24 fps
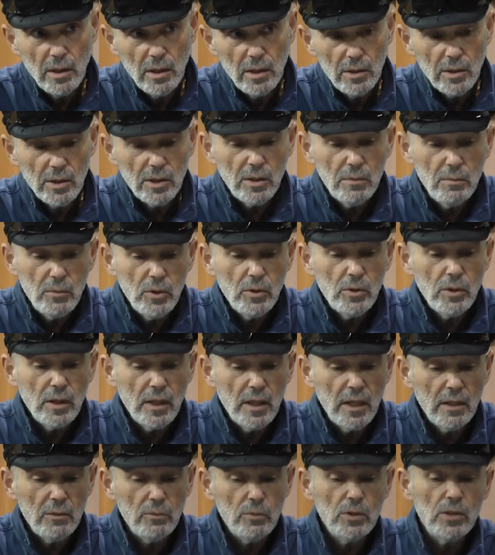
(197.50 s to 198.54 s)
to
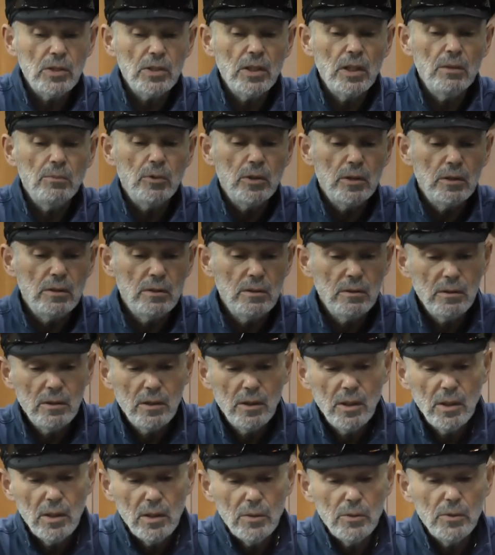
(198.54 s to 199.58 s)
communicate with someone
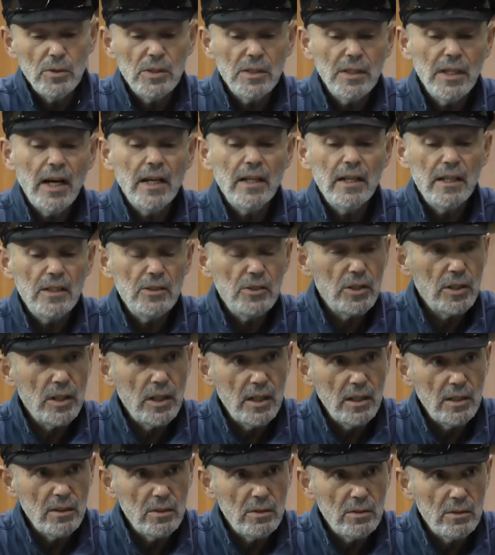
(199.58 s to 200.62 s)
who is not
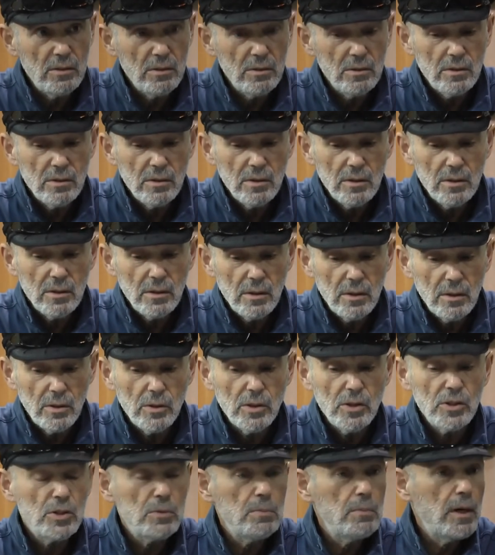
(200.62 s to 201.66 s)
educated or
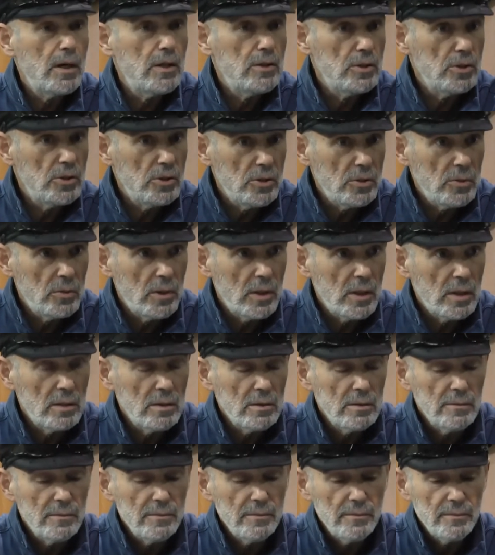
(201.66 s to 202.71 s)
as smart as you are.
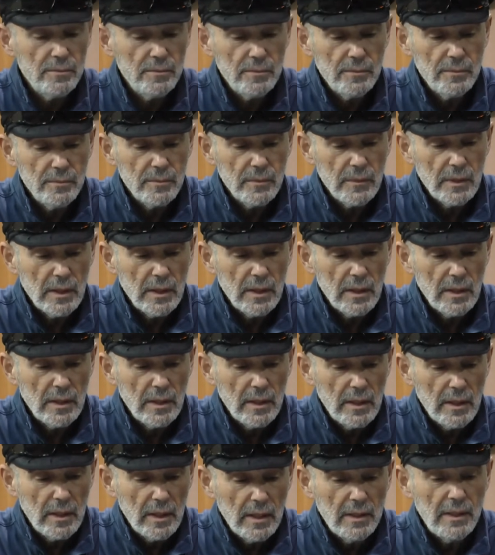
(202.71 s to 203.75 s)

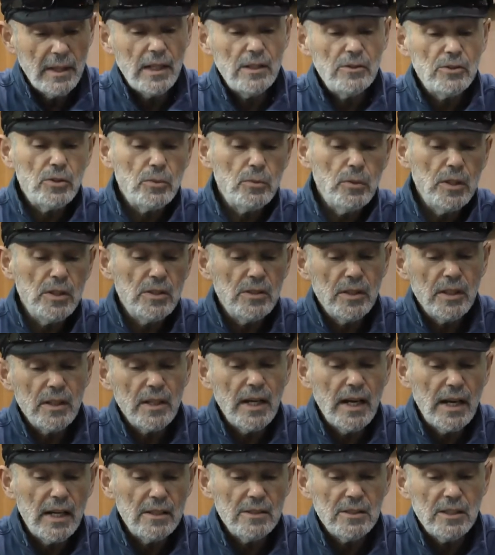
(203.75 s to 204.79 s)
And that is the reason that
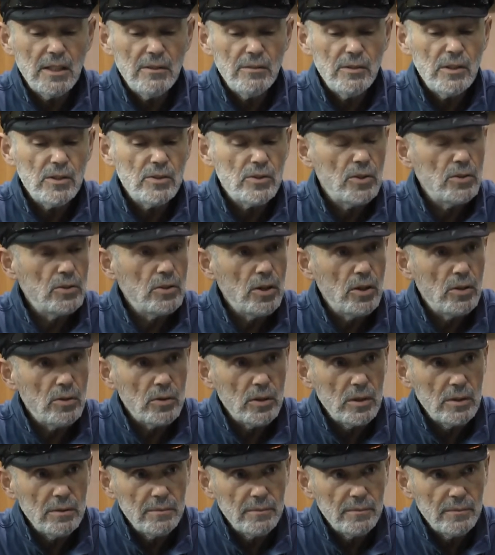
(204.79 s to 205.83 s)
God has given us a
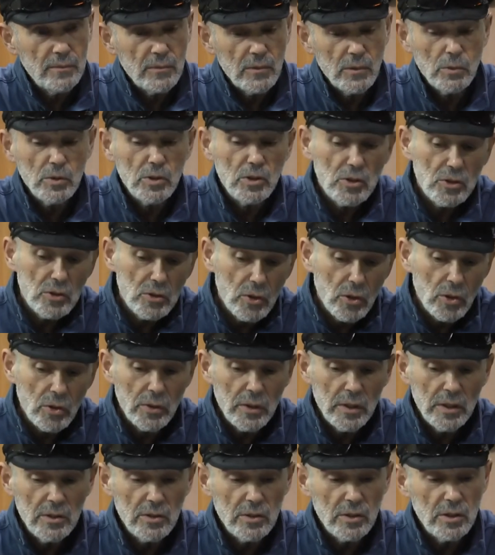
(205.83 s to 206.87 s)
Torah with
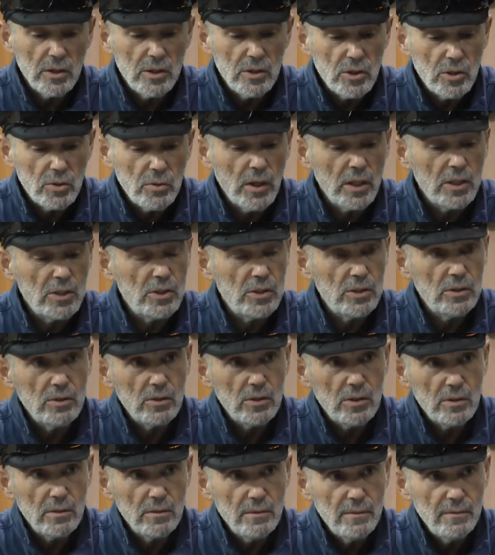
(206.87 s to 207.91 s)
stories and
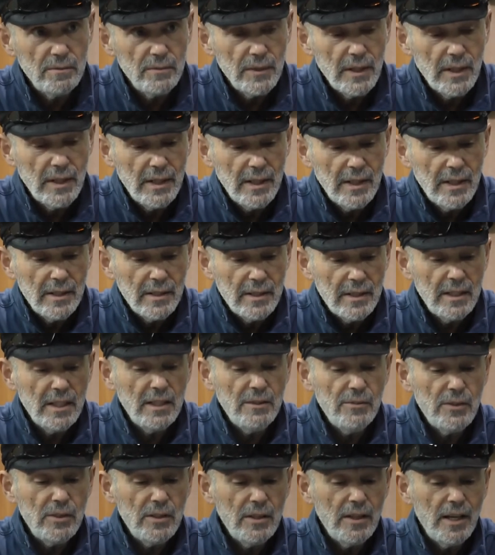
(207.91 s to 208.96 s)
instructions that
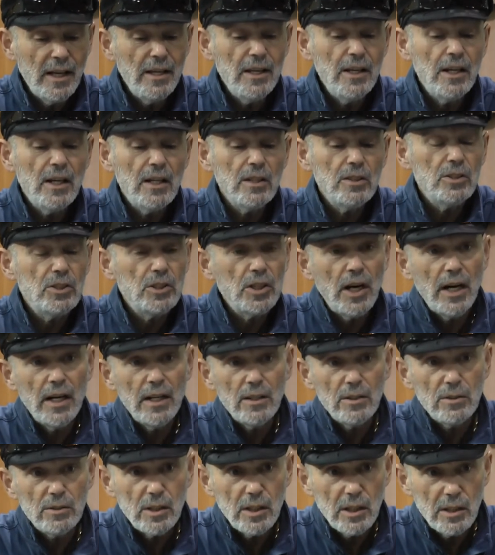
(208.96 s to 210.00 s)
even a young
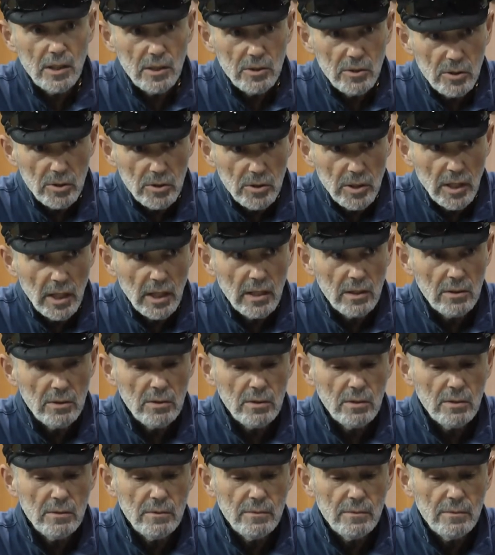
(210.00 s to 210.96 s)
child can understand.